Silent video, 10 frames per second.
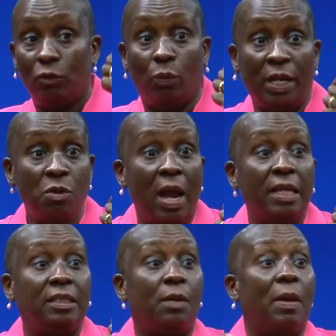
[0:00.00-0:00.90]
When you
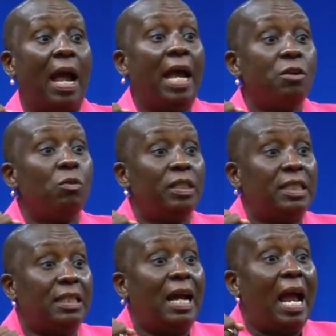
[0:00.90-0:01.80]
ask them, is
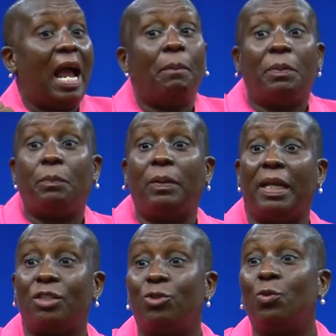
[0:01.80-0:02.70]
it a happy
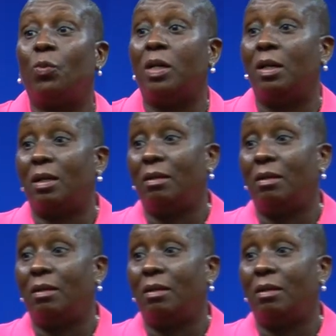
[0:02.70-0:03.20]
place to work?